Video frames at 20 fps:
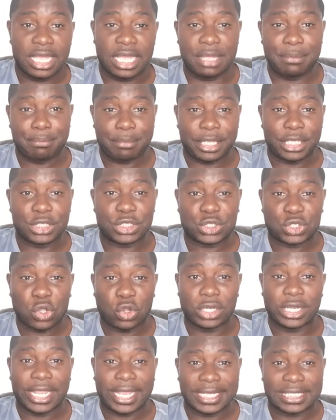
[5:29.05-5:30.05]
Heung-min
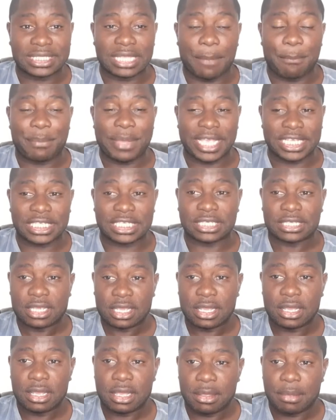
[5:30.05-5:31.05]
Son is the
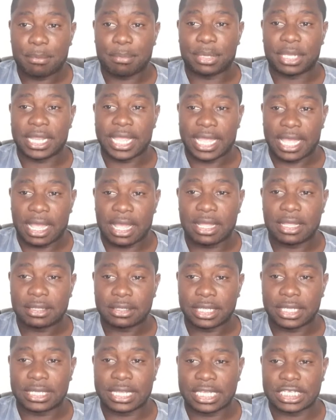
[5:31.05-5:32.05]
best player
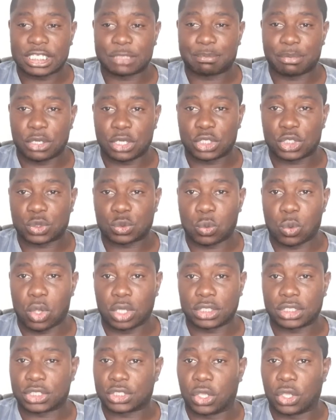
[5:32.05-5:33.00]
in that Spurs squad.